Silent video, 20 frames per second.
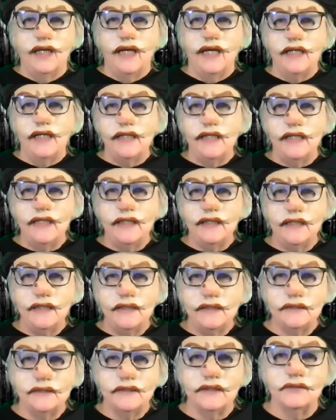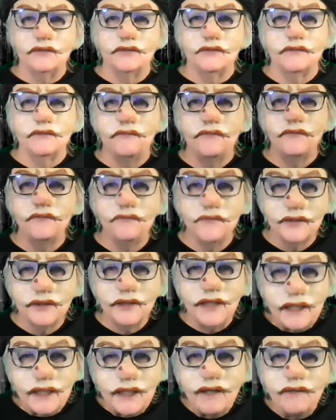And I got to tell you, if you
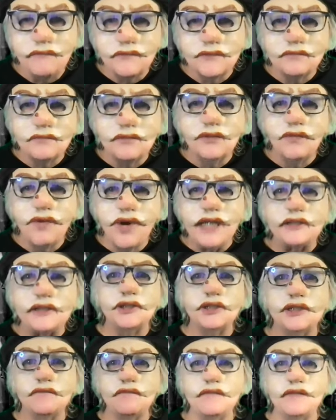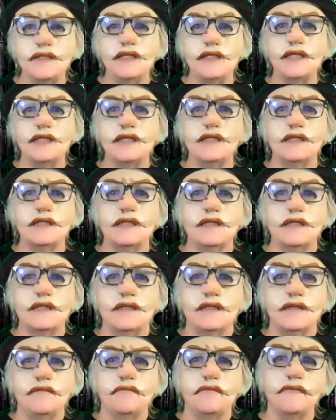feel uncomfortable watching me
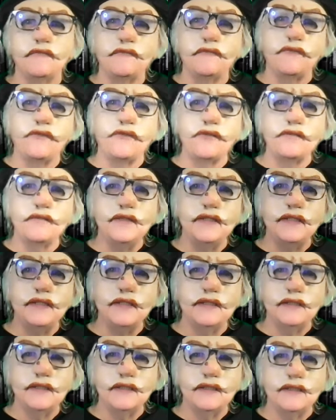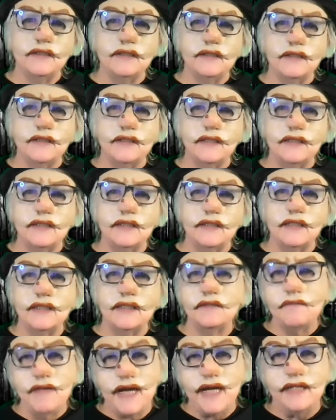performing
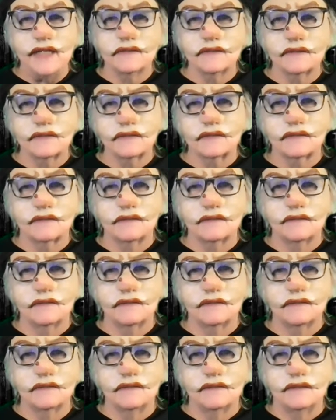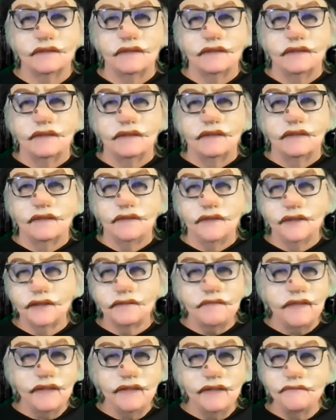in a mask, Think
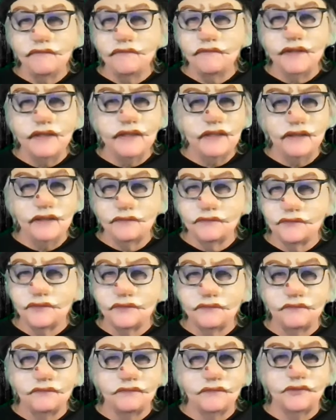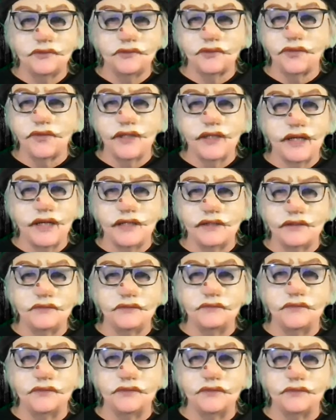about everybody else you enjoy on
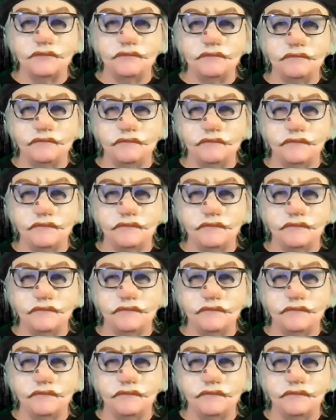YouTube.